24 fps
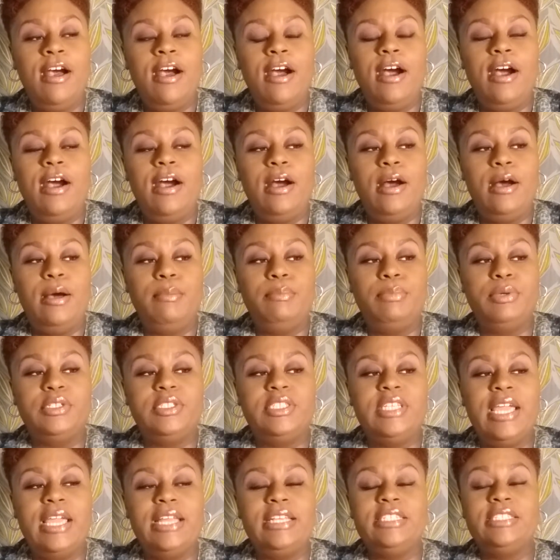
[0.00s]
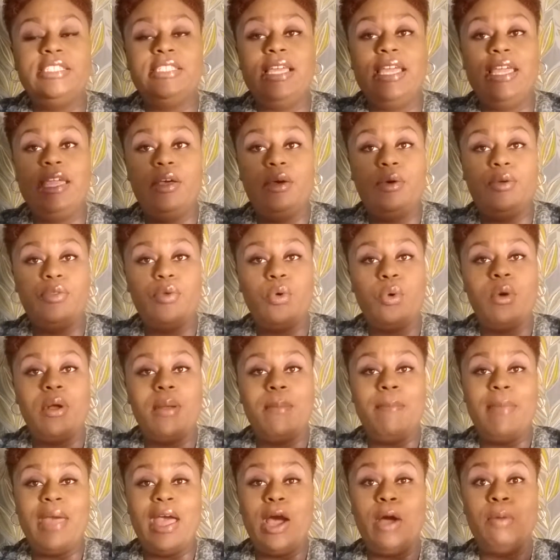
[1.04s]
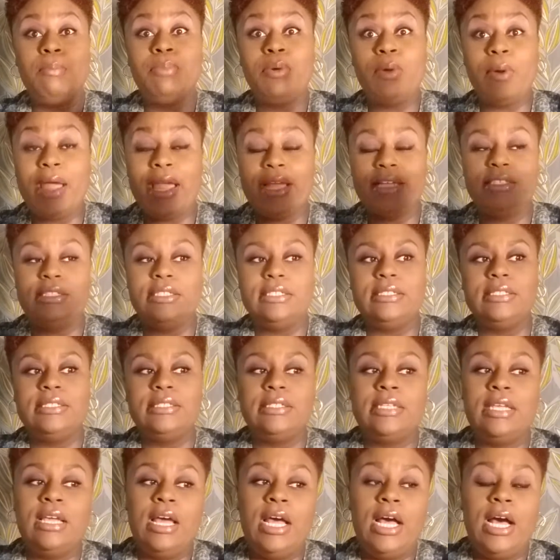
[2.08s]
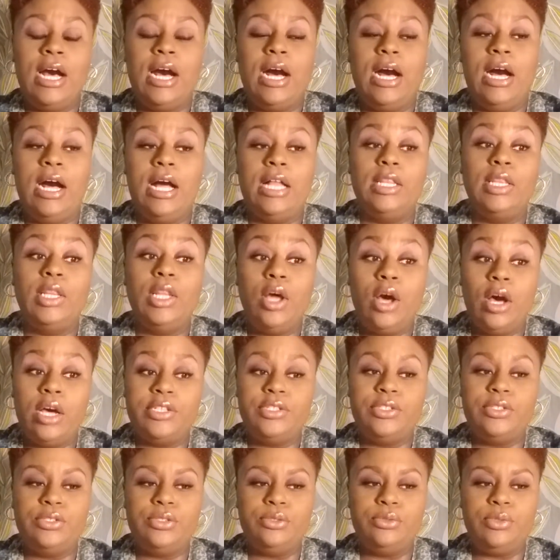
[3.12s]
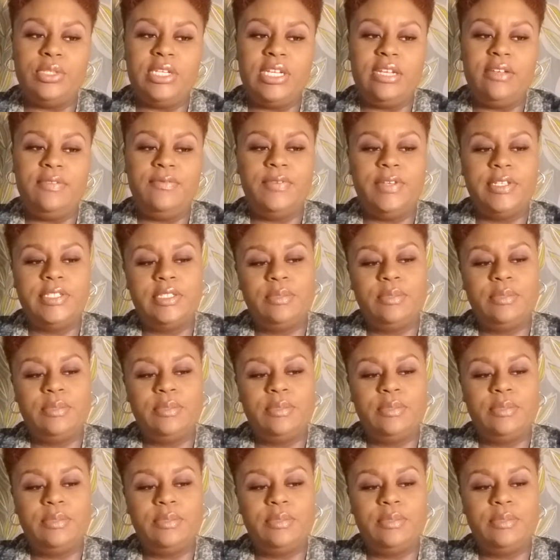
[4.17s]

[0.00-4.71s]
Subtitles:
pertaining to health, or a malpractice lawsuit even.